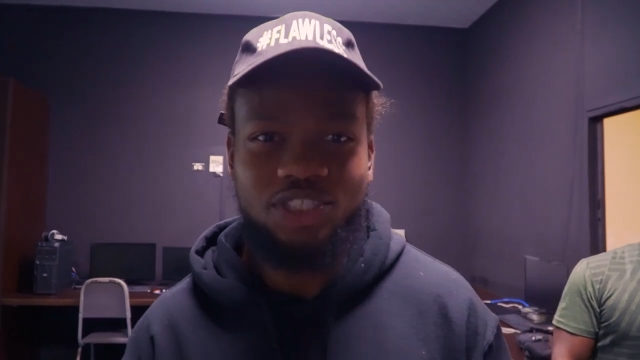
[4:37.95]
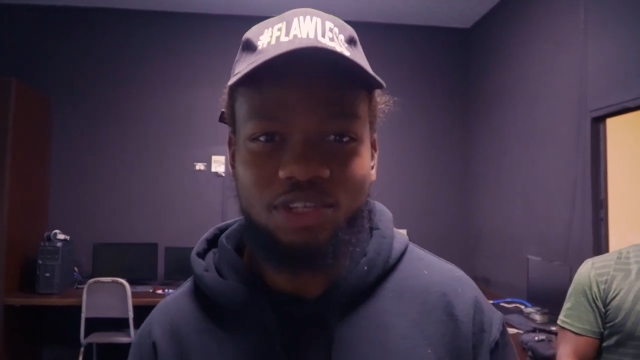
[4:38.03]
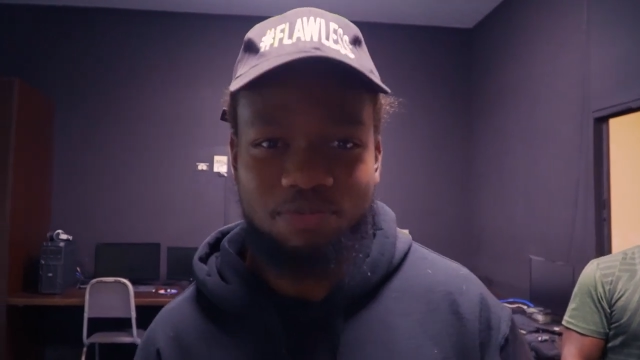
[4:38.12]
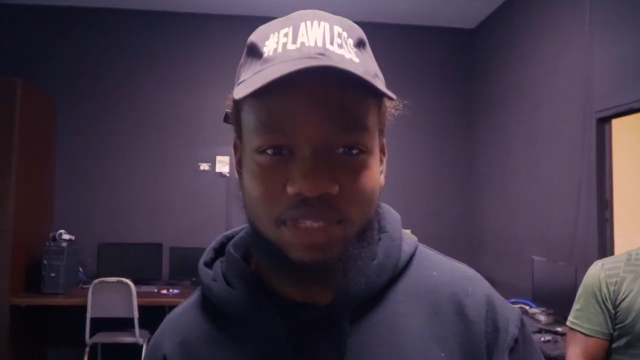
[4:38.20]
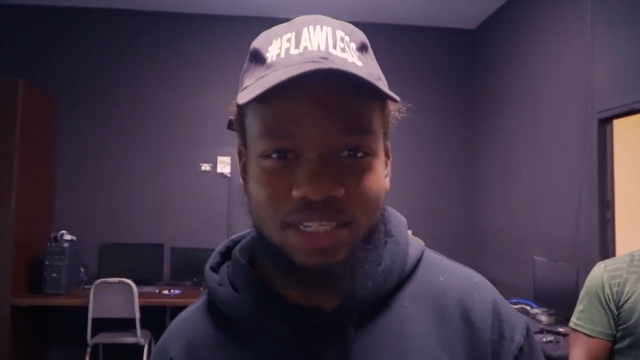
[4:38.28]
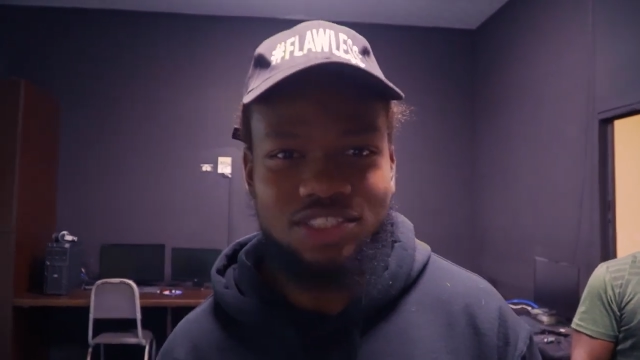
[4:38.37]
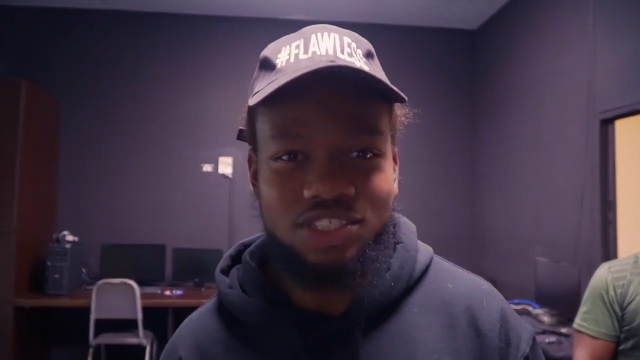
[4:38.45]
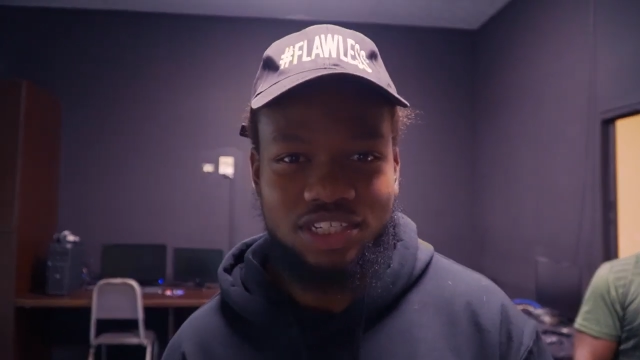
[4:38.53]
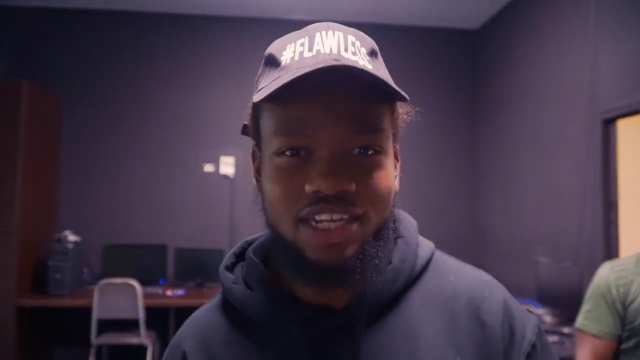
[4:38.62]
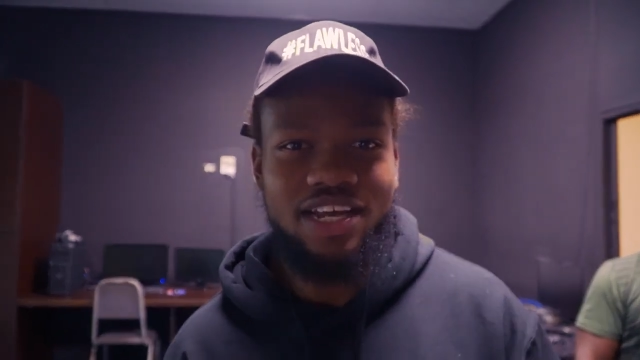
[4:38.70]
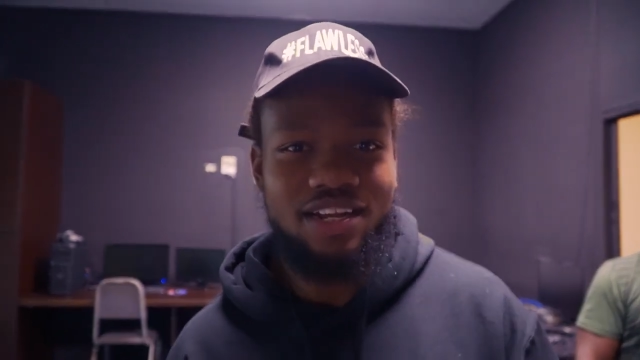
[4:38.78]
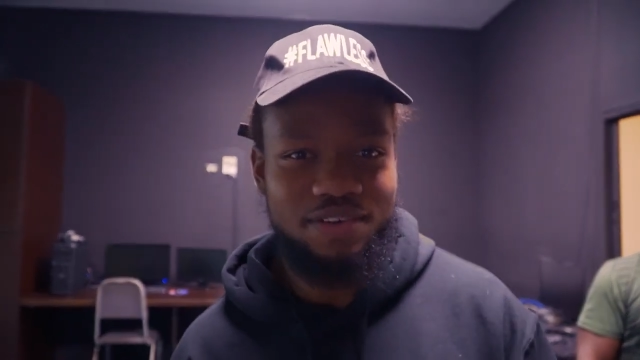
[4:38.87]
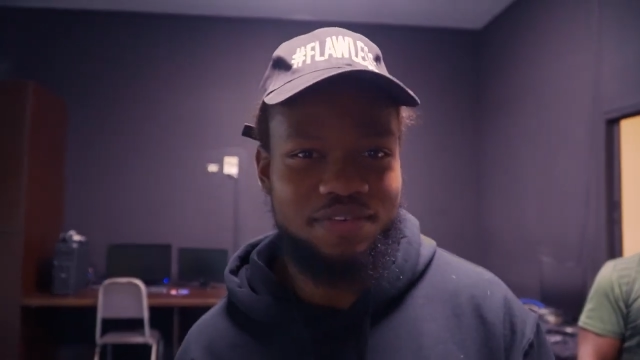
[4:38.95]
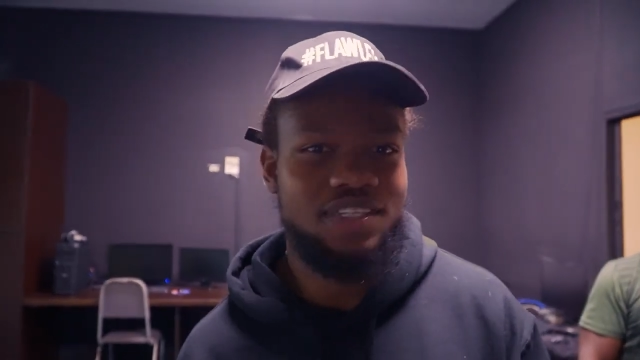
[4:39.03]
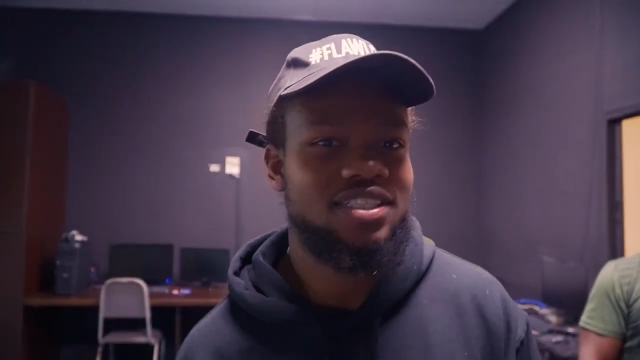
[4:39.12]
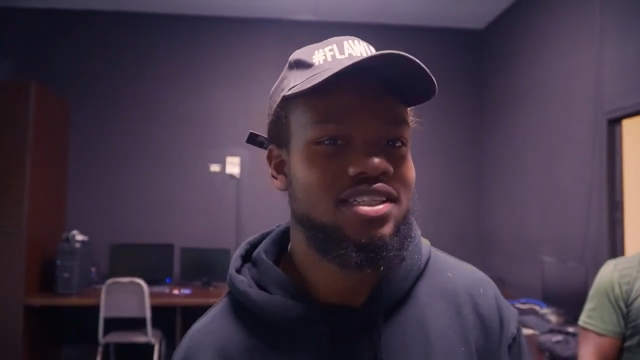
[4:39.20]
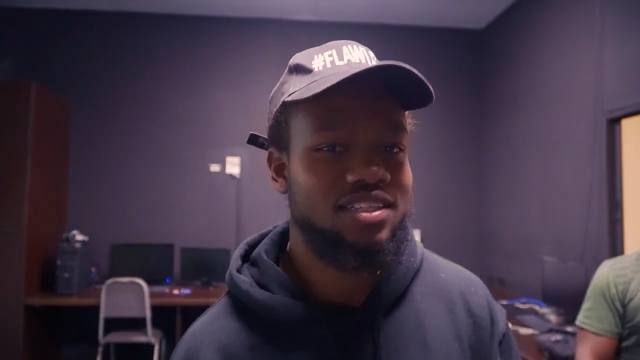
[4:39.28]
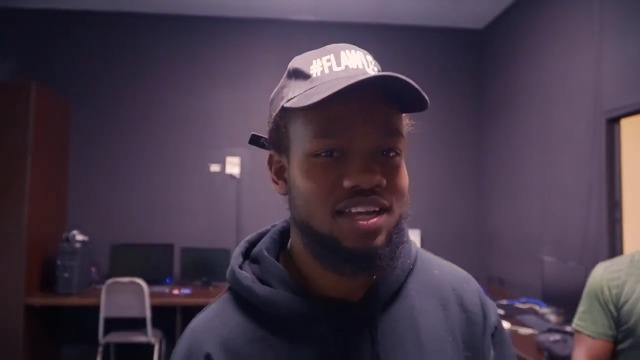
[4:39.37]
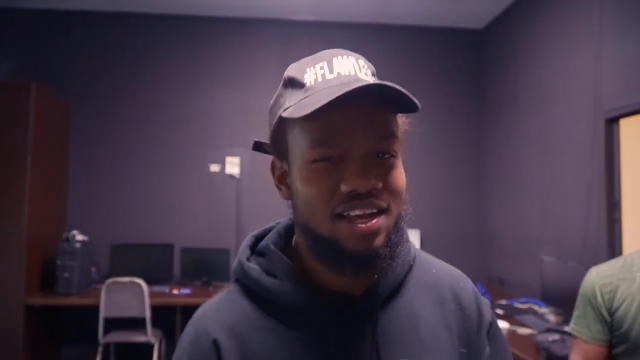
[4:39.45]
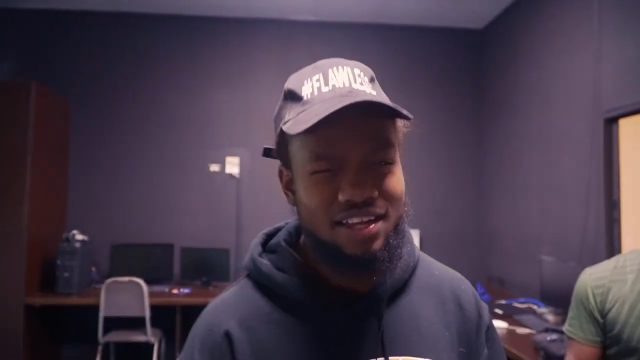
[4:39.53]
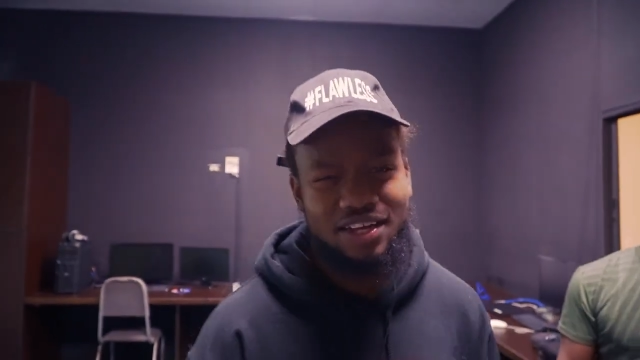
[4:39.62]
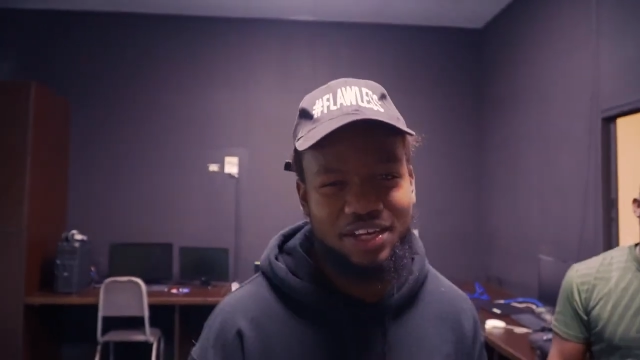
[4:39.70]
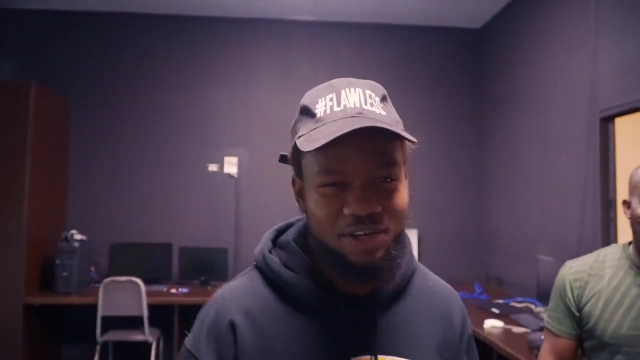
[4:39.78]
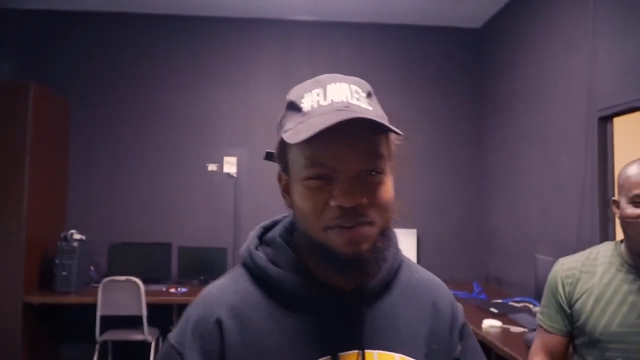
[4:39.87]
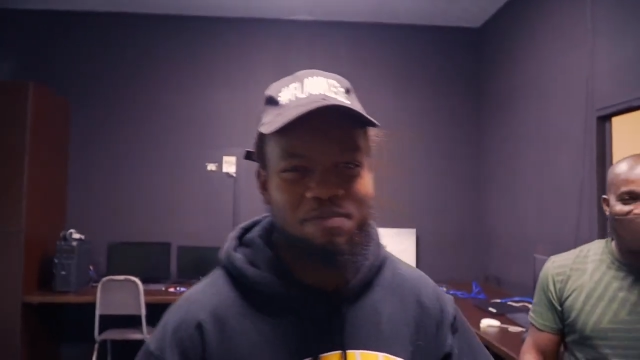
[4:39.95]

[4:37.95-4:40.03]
something just to kind of fix it. Okay, no,